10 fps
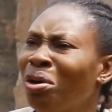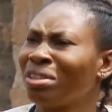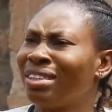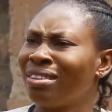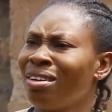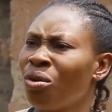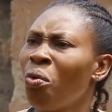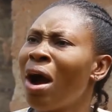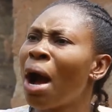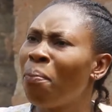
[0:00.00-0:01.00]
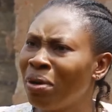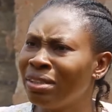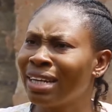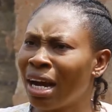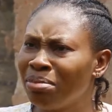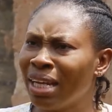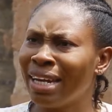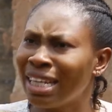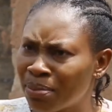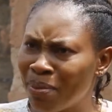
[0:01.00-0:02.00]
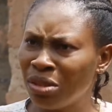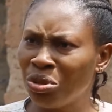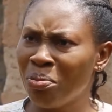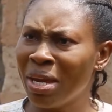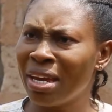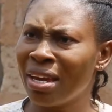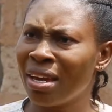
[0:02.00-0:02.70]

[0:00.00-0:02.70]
what? What happened? Calm down, explain to me.